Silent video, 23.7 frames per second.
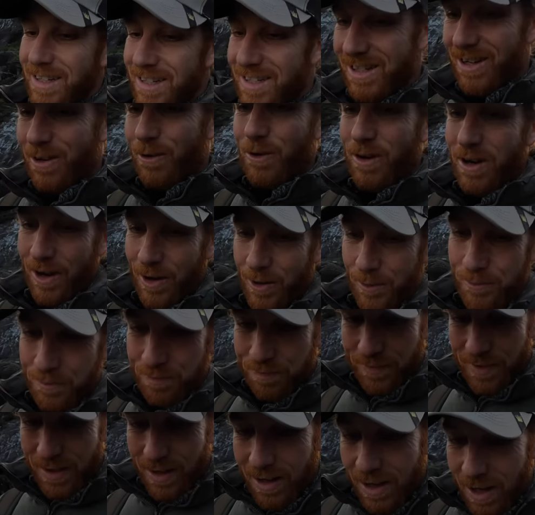So
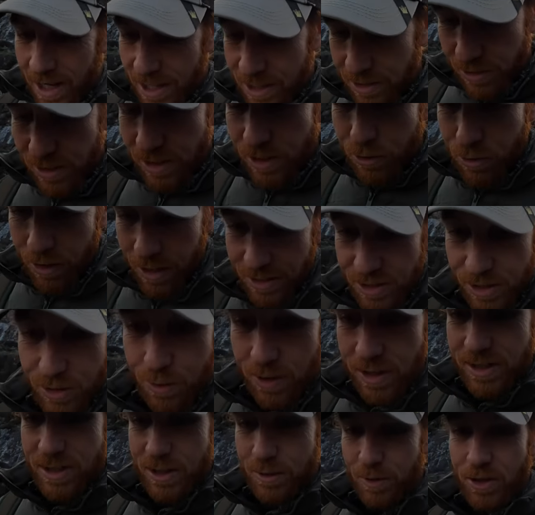I usually try and
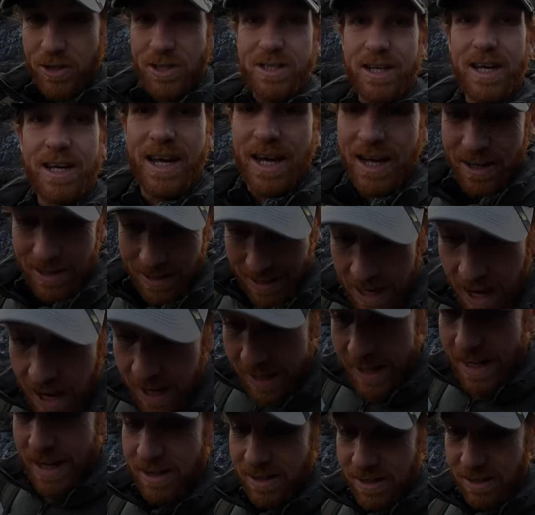squeeze as much as I
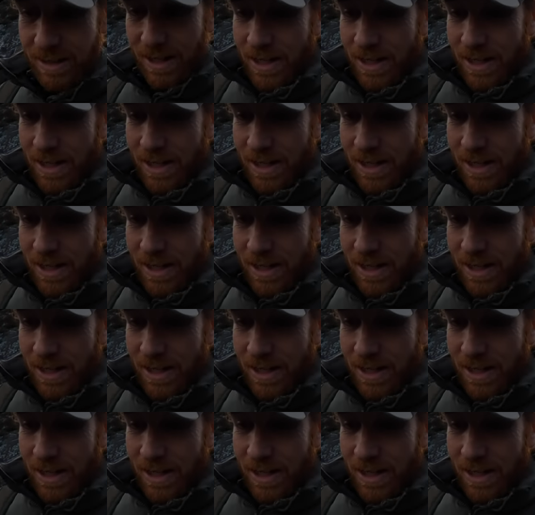can in,